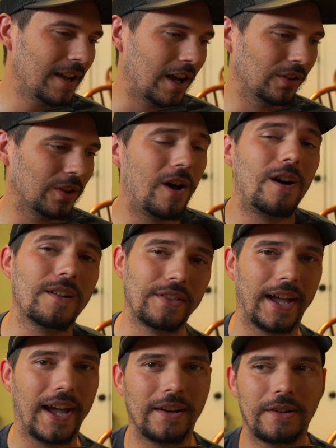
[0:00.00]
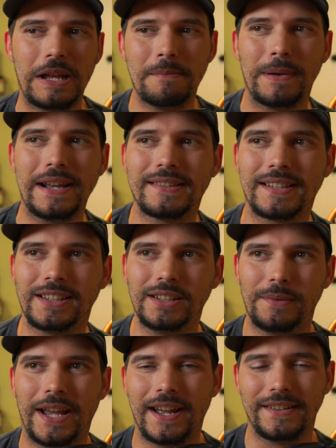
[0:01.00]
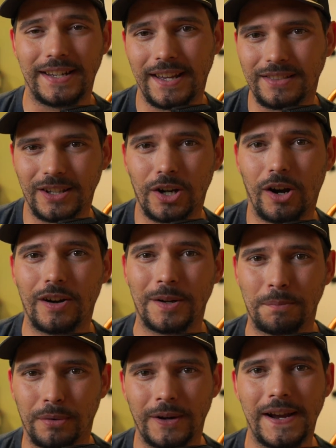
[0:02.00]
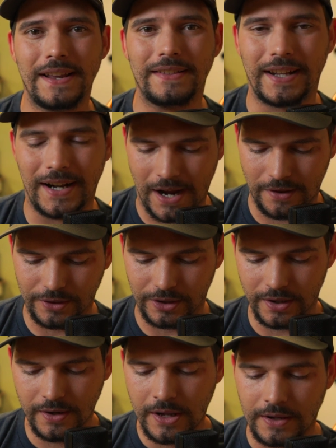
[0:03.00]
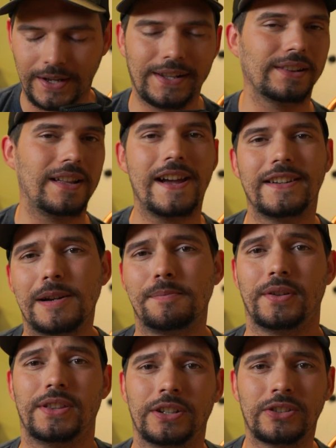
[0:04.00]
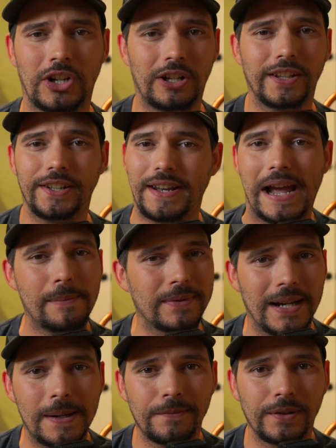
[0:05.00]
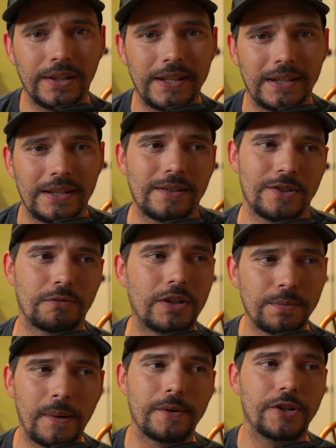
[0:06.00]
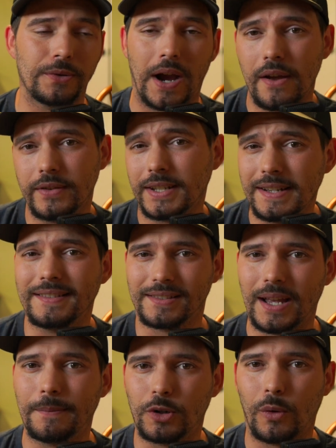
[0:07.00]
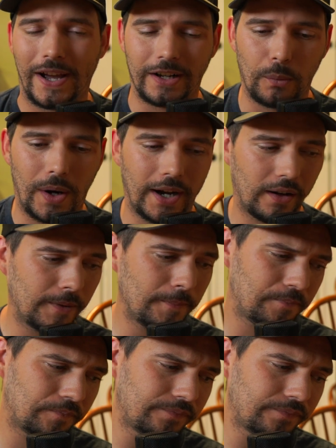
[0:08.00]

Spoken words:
along that, basically we had to get in the car and pray that either it lined up with a solid nap time for Lincoln, because once we were driving, he slept quite a while.